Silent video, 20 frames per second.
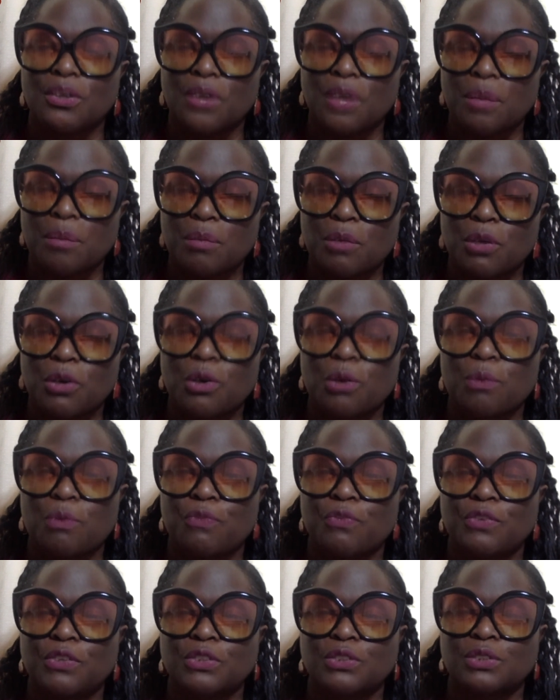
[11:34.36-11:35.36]
medical
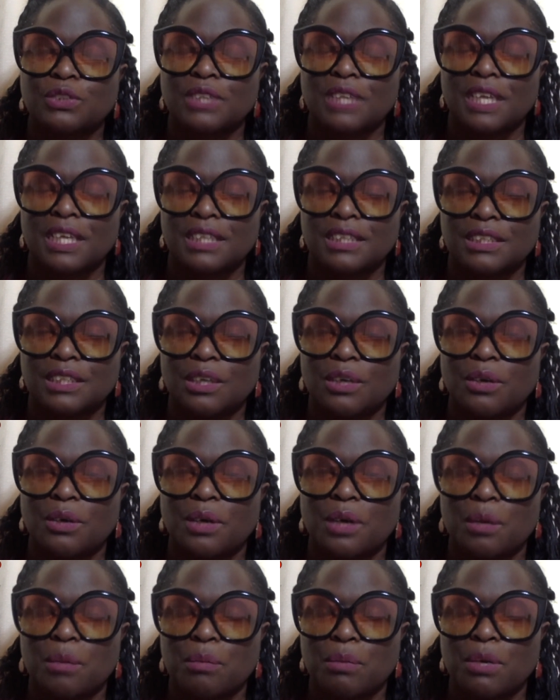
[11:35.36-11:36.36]
professional that has gone
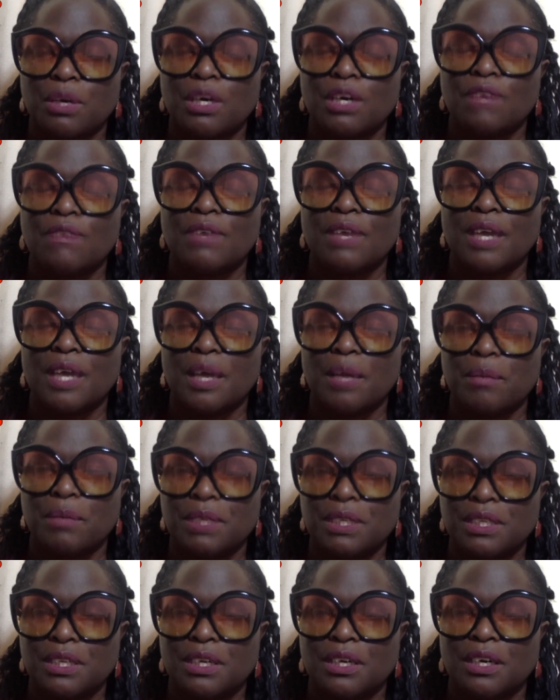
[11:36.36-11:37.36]
above and
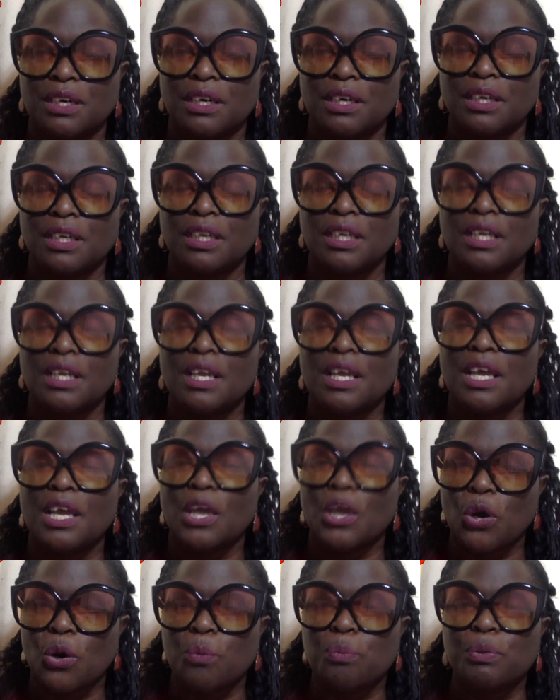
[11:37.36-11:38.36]
beyond
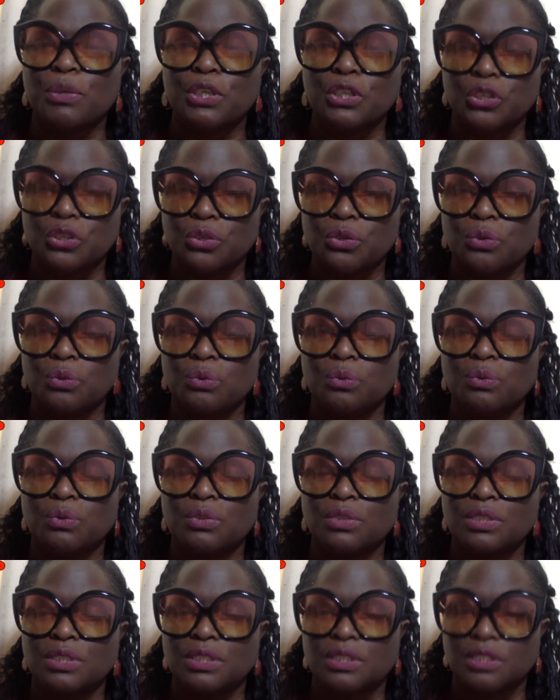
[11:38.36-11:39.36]
helping you
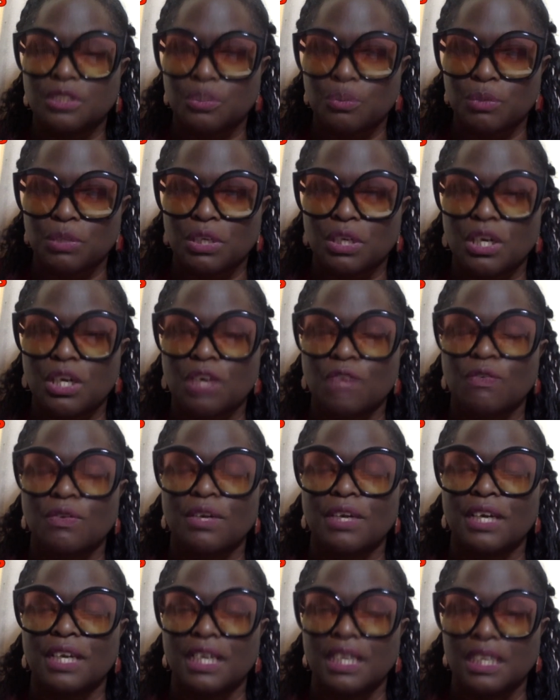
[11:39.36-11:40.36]
to recover
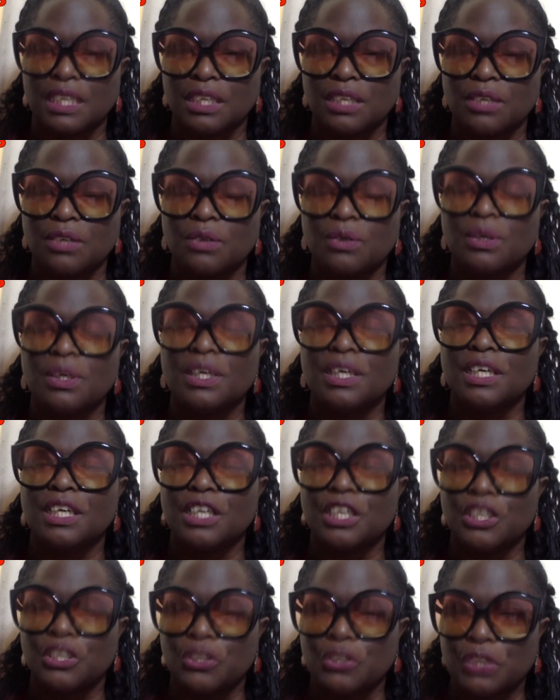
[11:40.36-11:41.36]
and heal
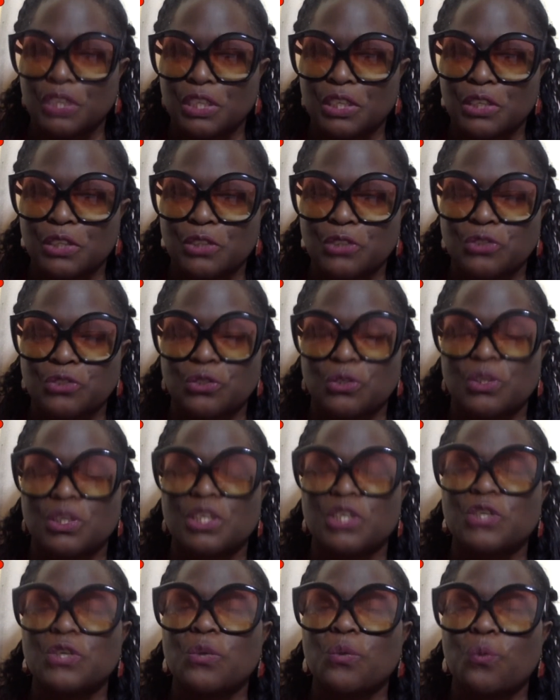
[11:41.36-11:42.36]
in your healing journey,
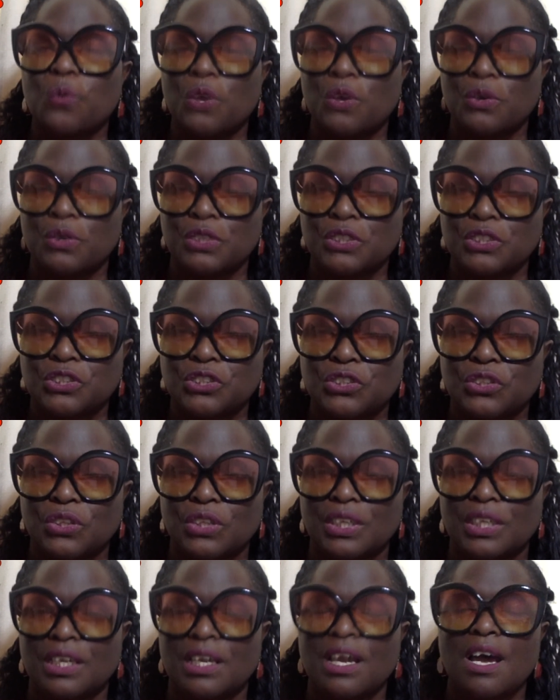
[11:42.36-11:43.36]
in your wellness
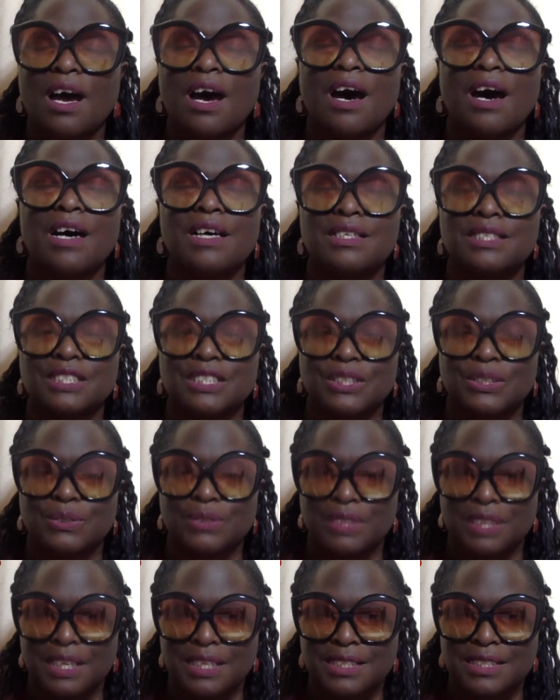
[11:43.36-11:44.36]
journey. Until
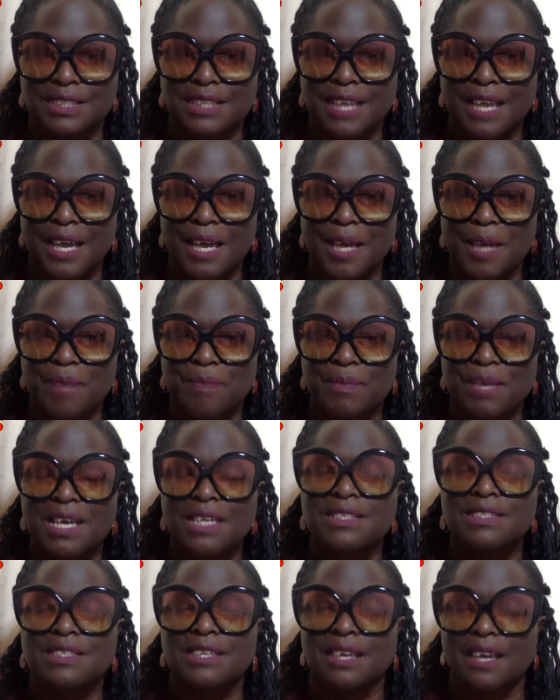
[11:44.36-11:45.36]
next time,
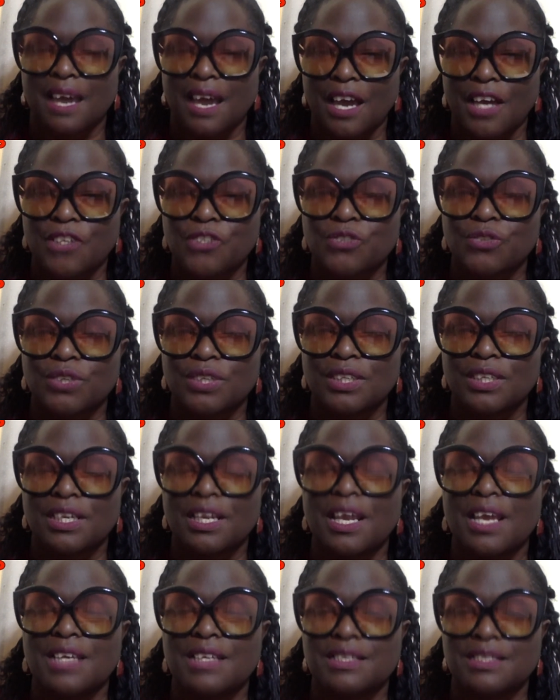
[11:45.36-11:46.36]
stay hydrated
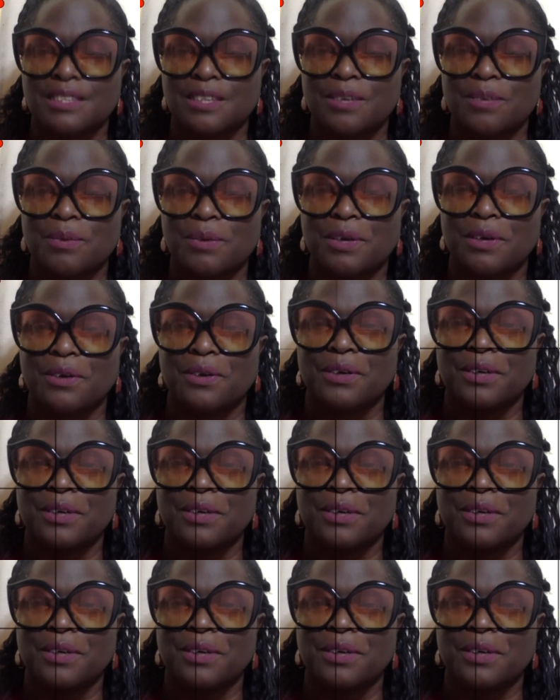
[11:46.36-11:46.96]
and stay well.